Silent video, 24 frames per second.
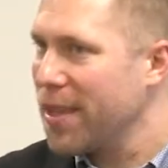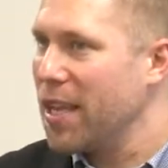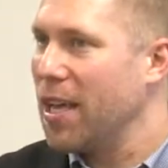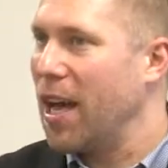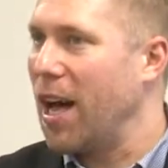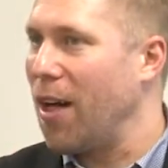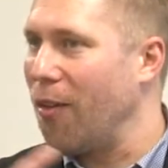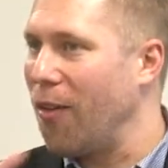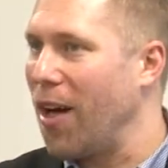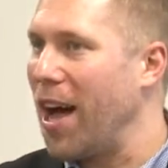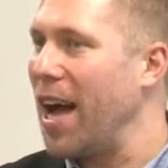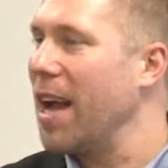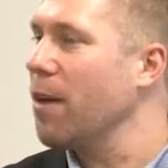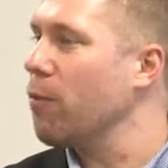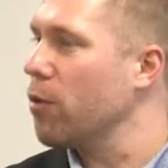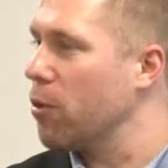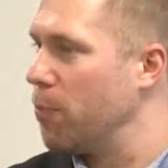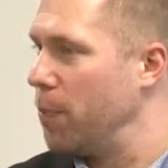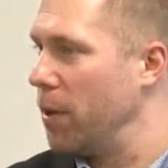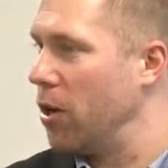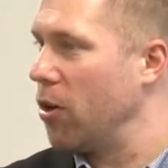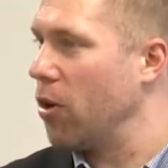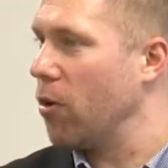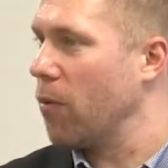aligned with
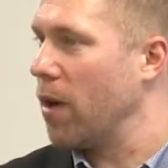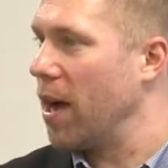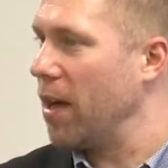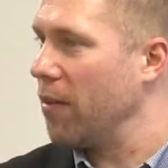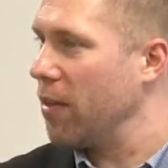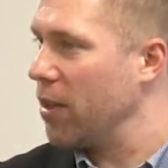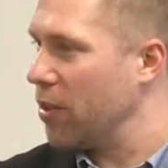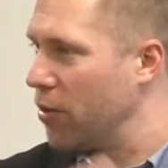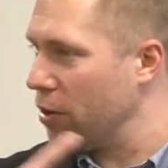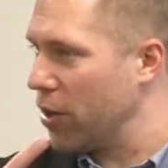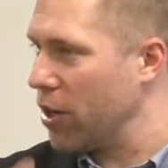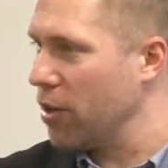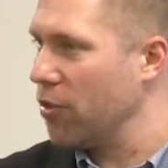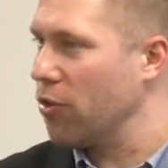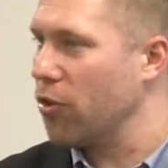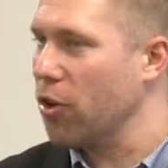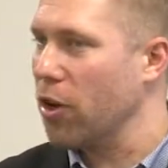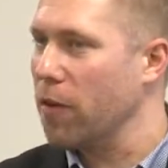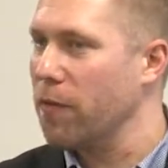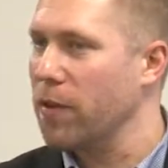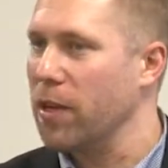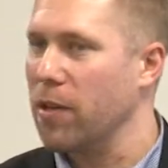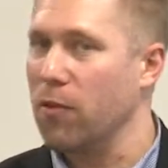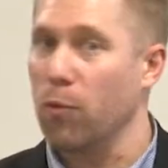Bill O'Reilly, they're
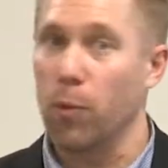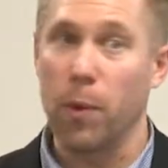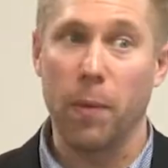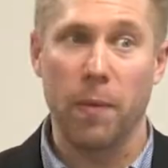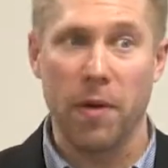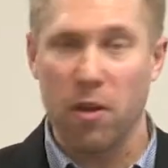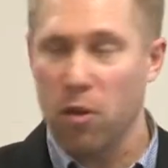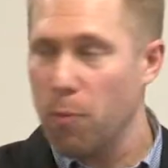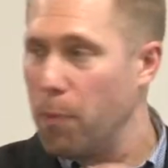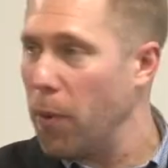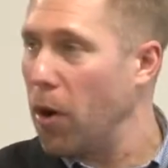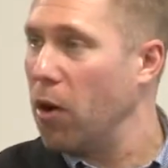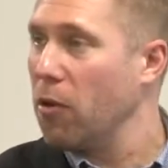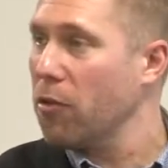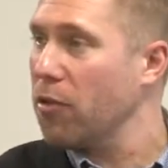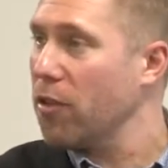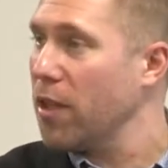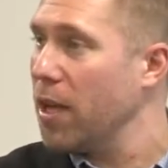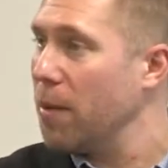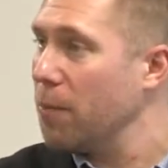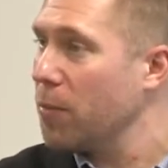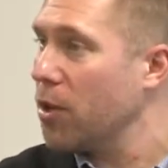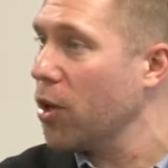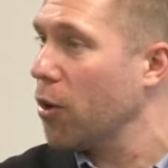conservatives. When we expose
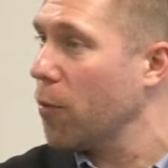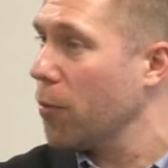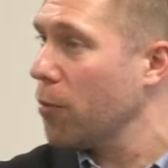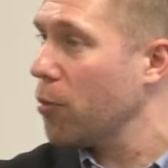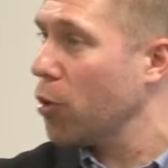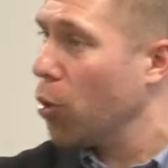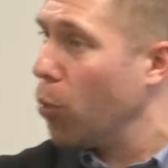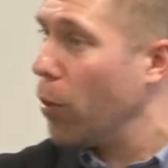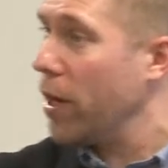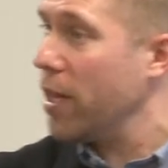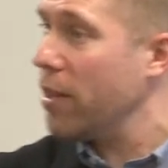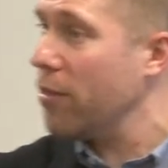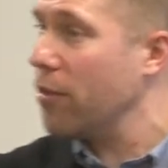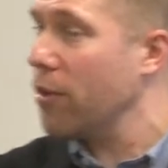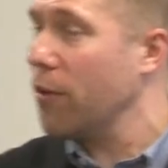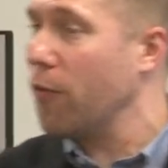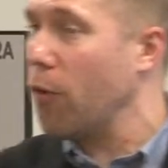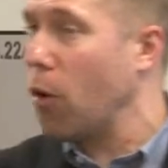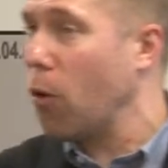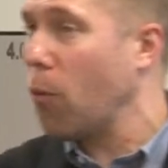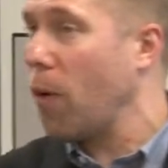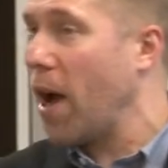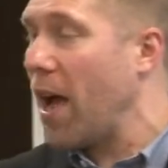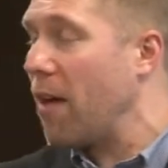them to tweets of
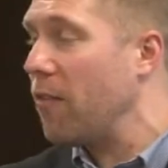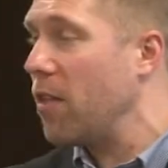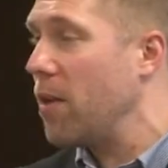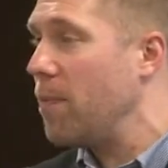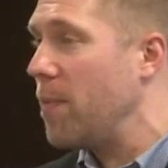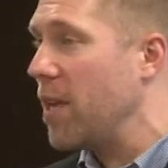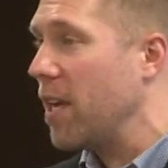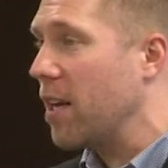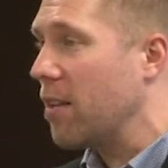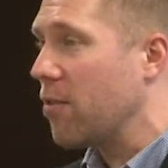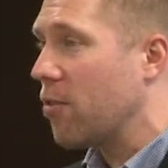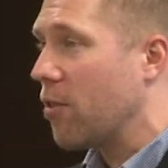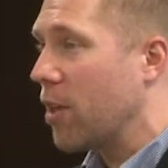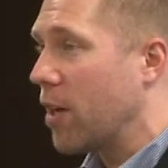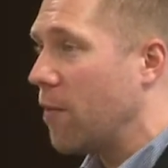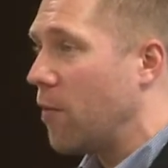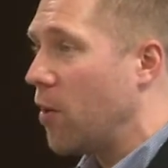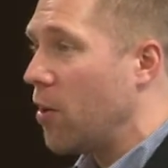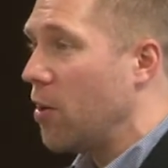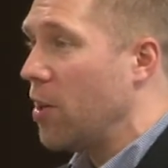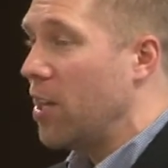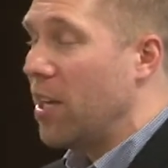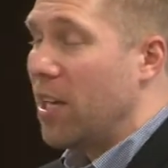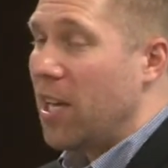O'Reilly being
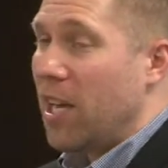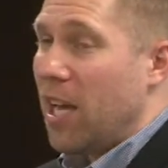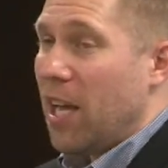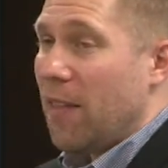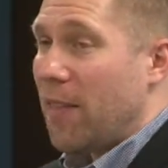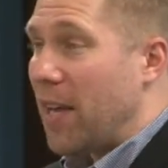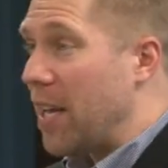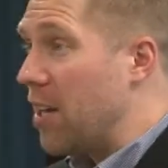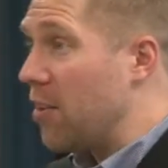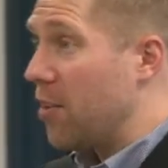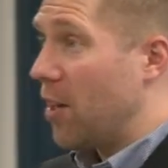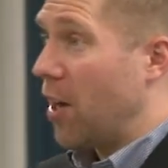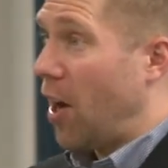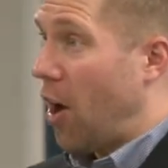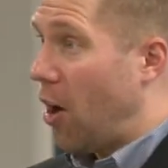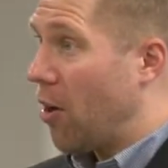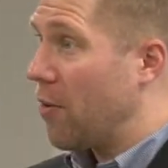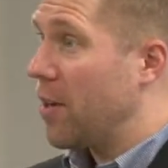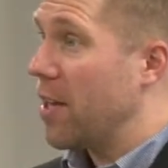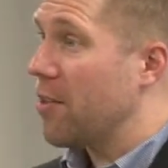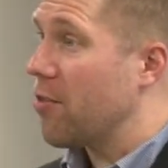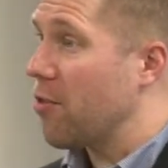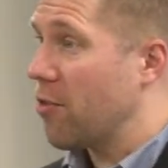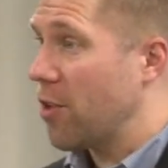uncivil, they
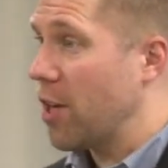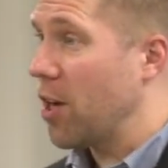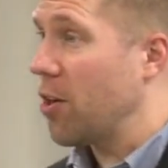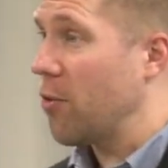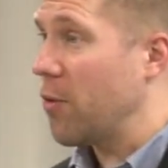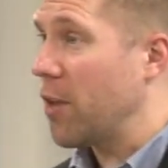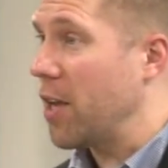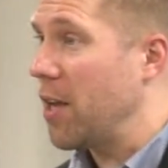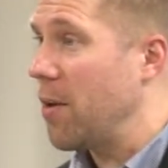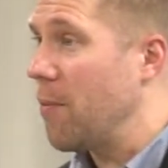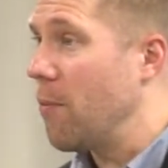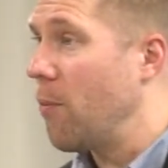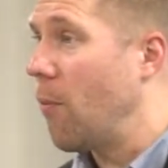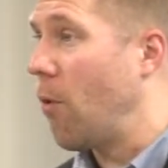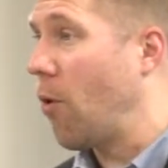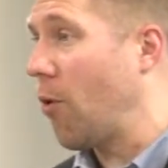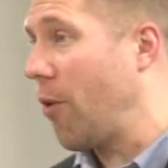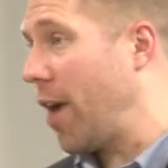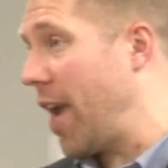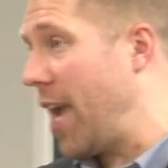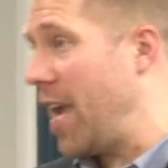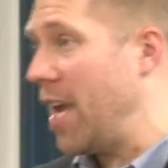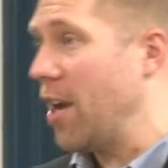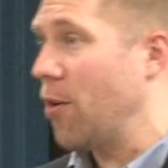aren't necessarily more
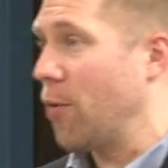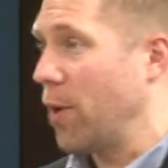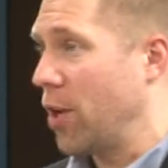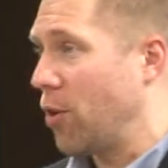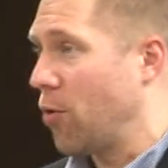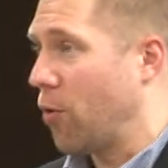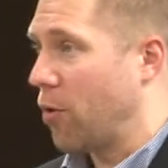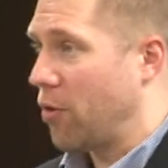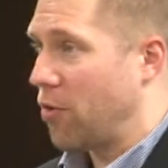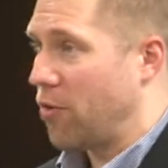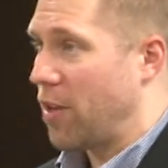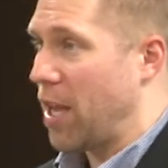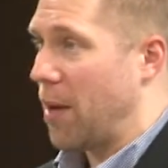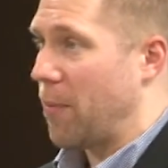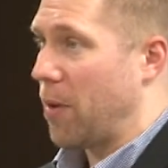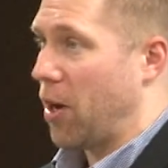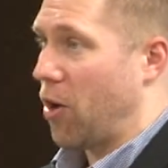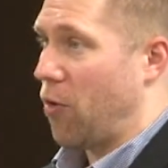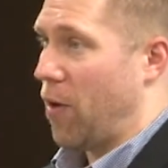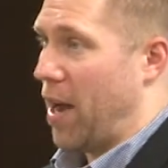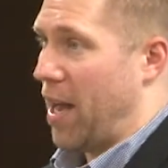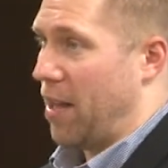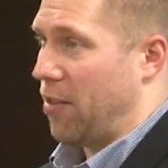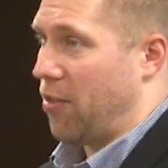angry towards
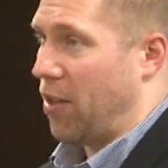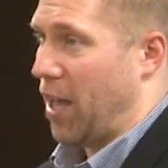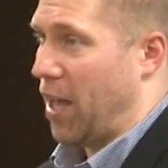Democrats